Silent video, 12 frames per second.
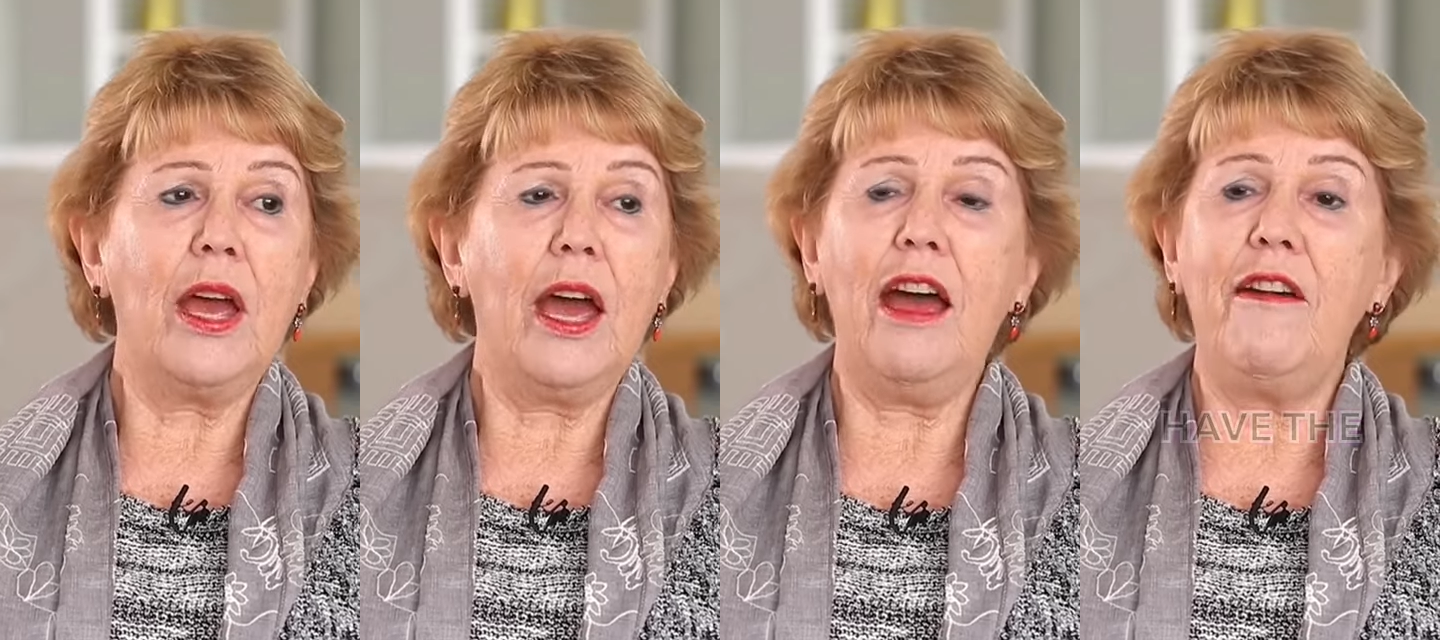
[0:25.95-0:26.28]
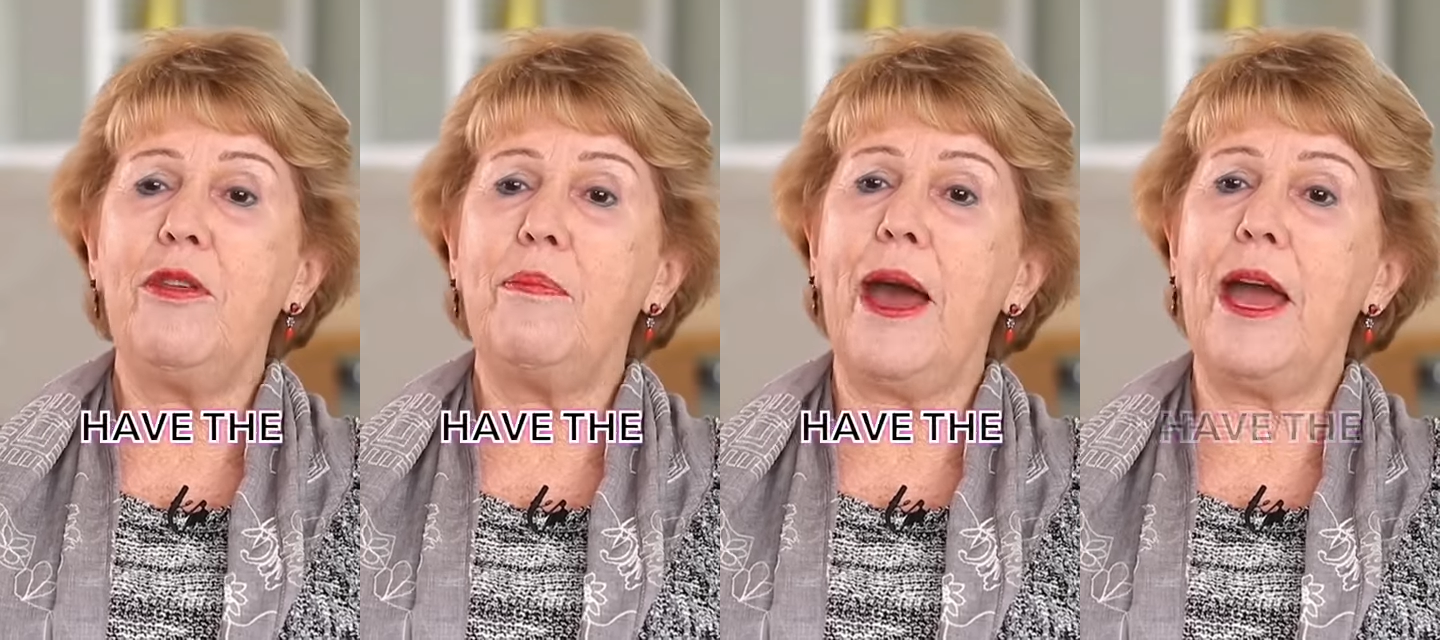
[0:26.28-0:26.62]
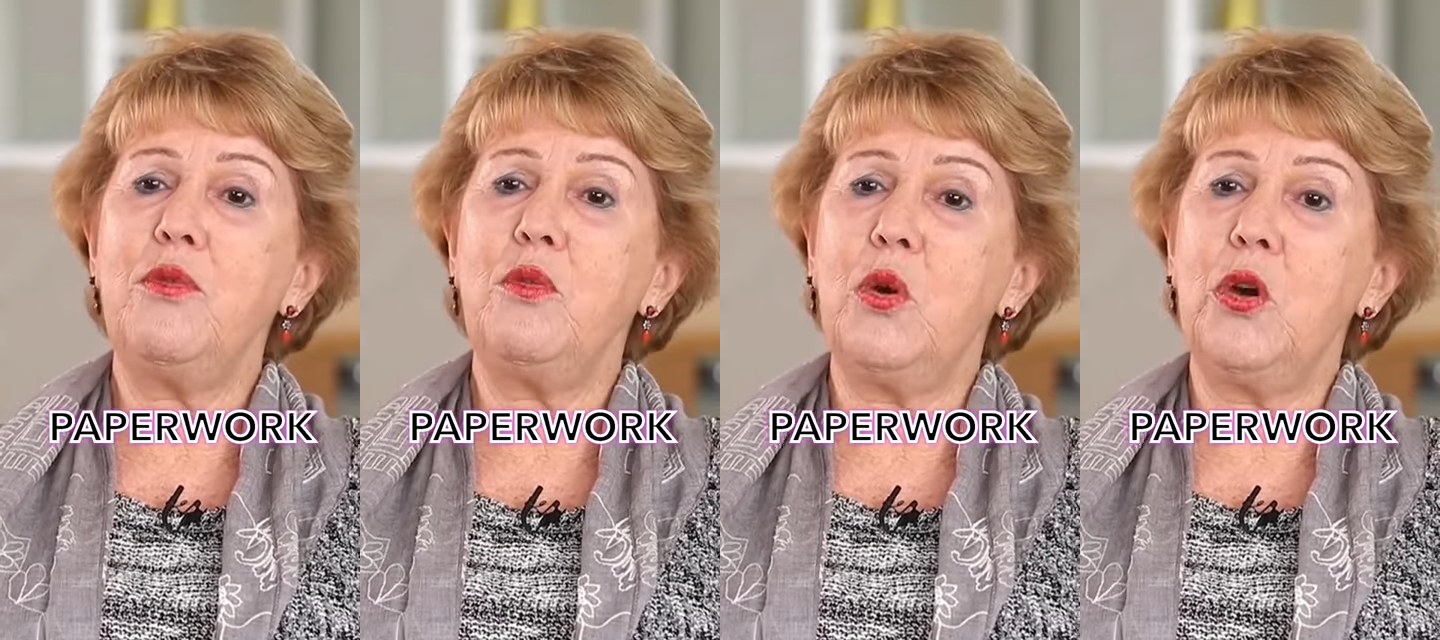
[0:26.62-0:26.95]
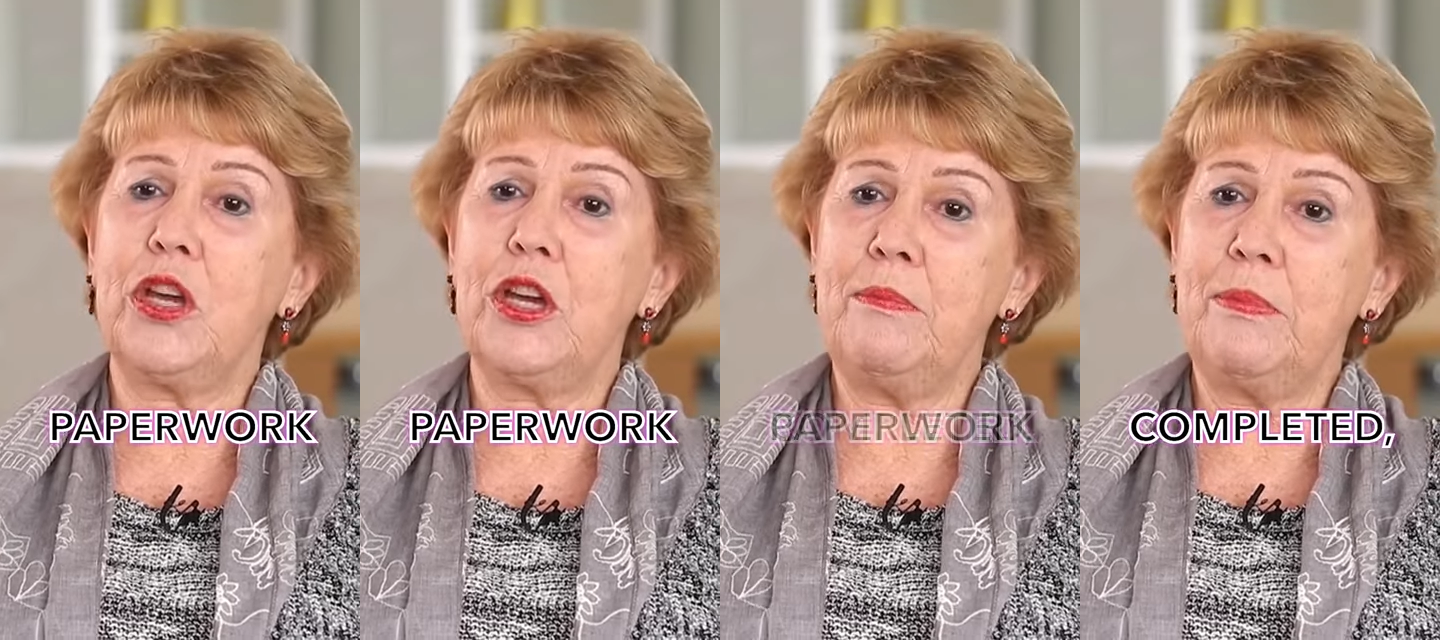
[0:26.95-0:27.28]
have the
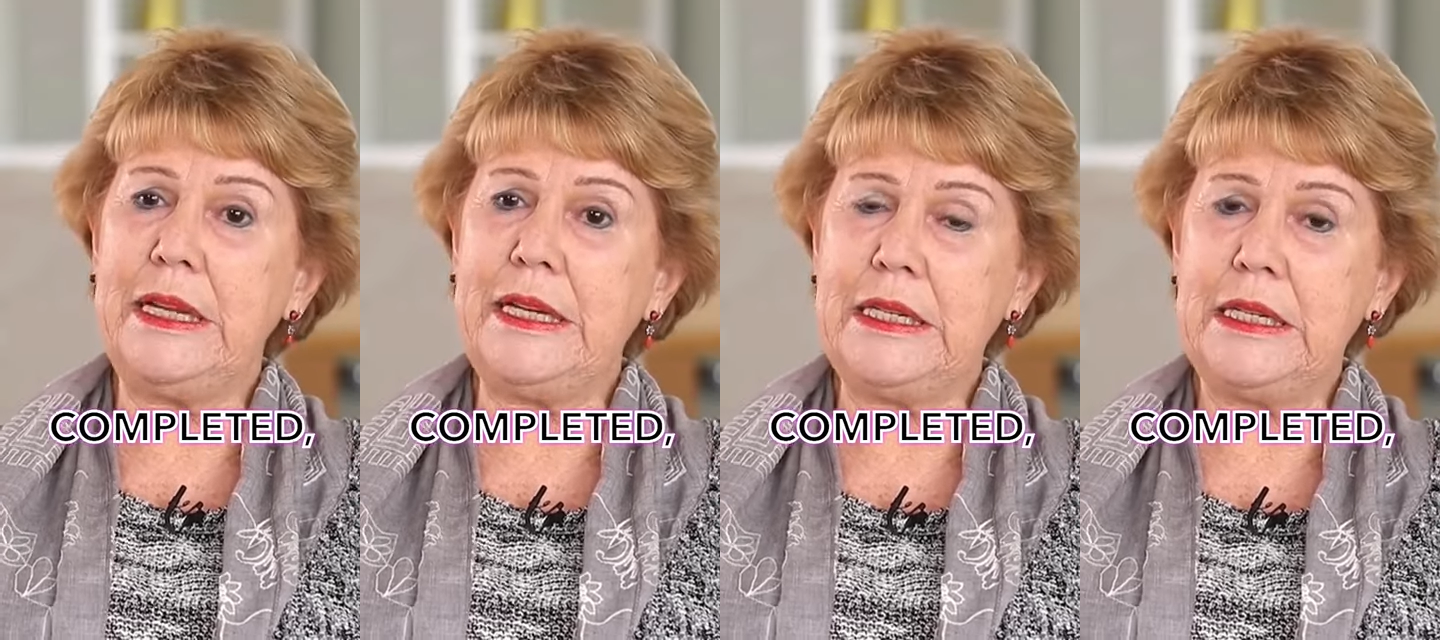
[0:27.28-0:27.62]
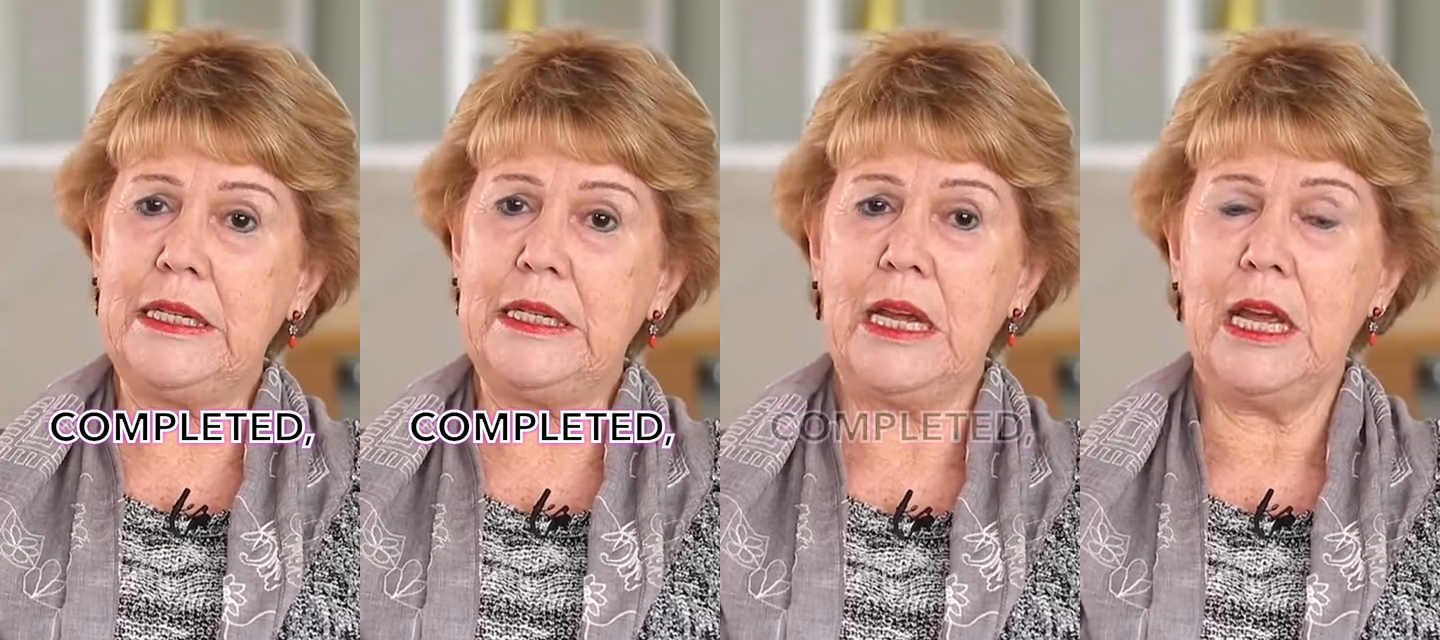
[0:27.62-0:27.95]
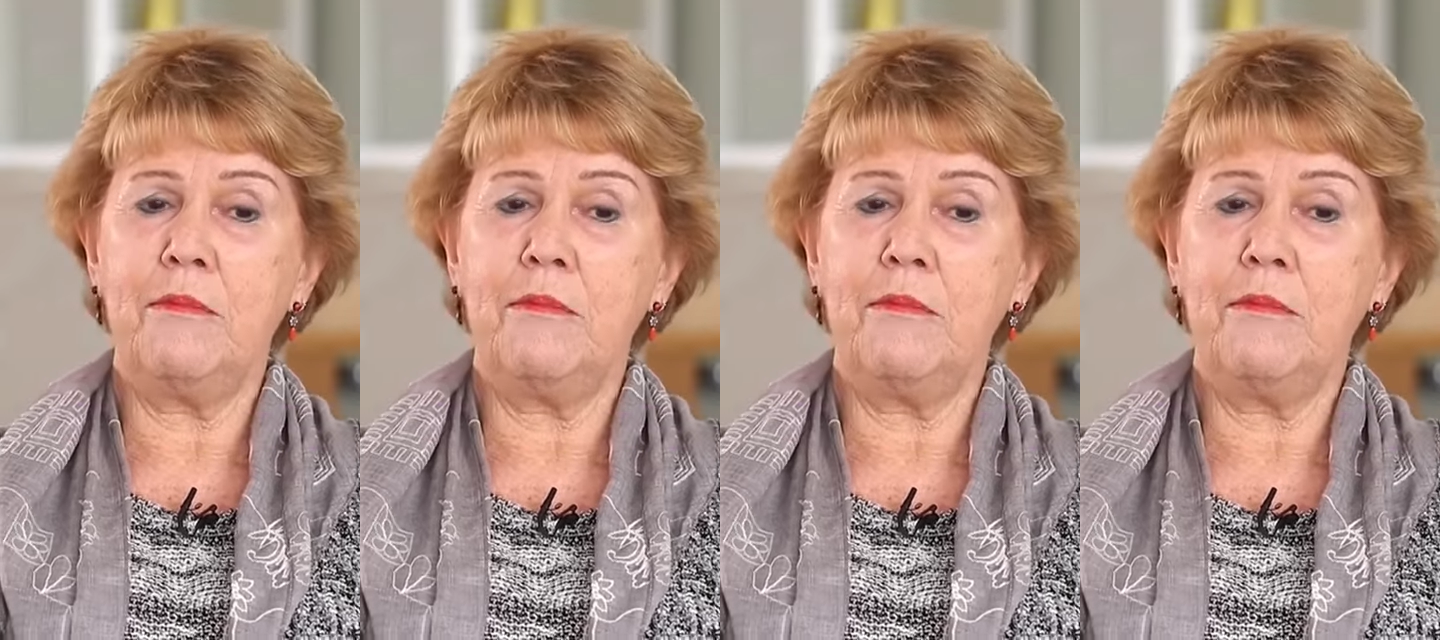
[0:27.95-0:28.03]
paperwork completed,